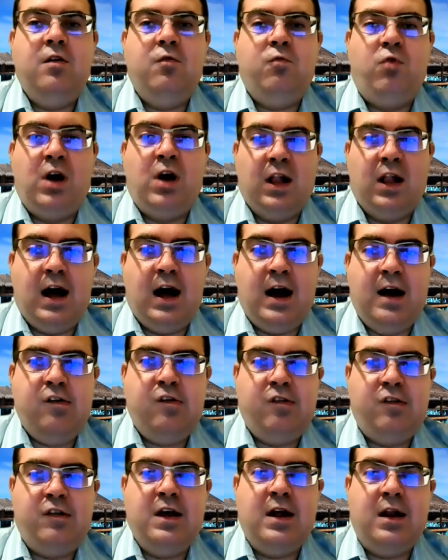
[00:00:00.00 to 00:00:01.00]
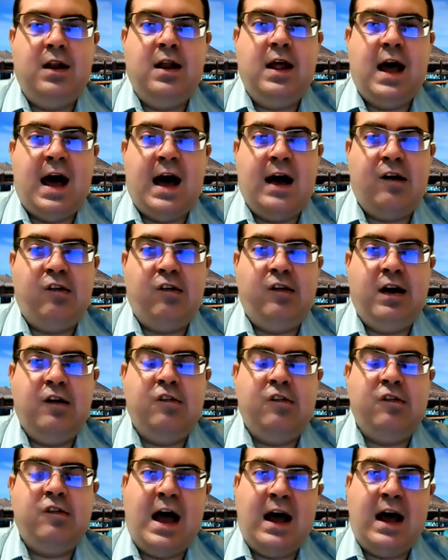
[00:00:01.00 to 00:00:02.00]
realize that
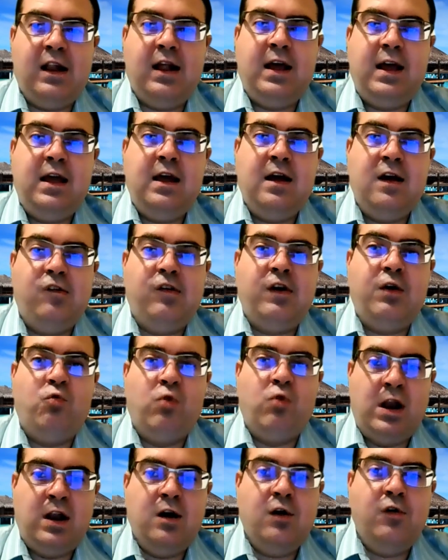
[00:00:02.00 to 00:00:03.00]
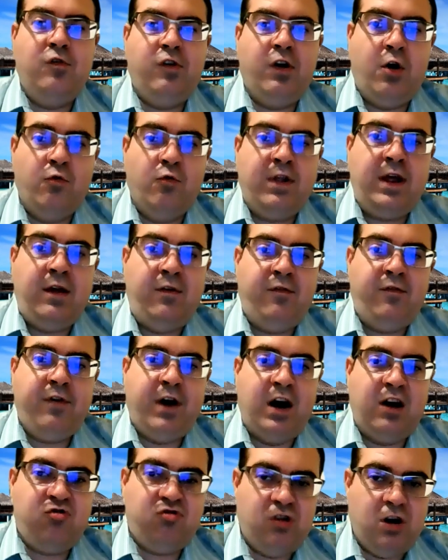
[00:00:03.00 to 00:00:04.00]
Access, sadly, is a Windows-only
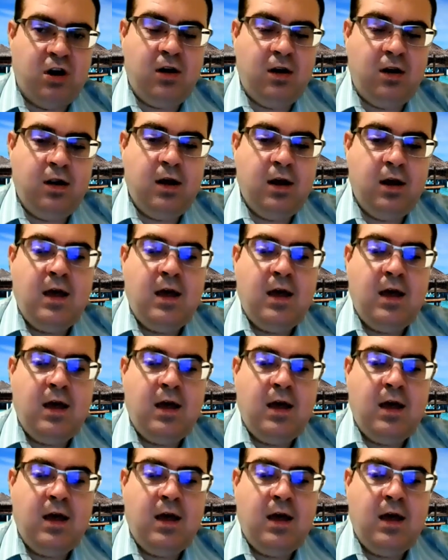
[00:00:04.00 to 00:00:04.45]
function.